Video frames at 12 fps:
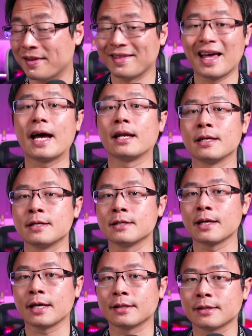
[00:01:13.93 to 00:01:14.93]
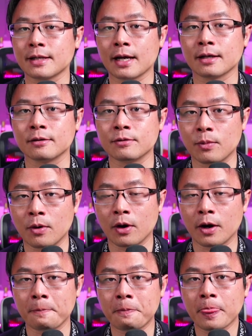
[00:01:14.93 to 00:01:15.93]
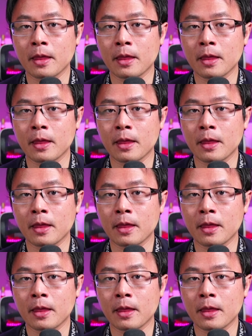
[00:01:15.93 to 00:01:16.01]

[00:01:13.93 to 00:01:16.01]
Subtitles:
And that is exactly why